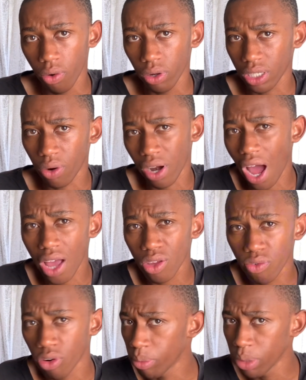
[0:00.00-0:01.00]
which I would
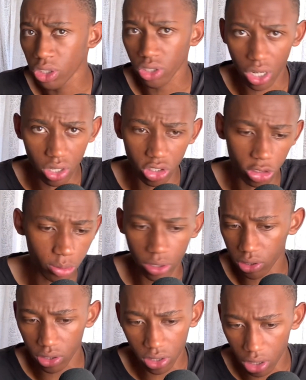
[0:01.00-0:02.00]
argue for me is not a
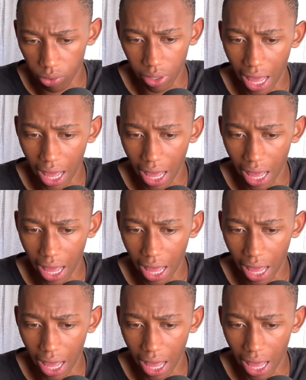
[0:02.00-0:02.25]
conspiracy theory.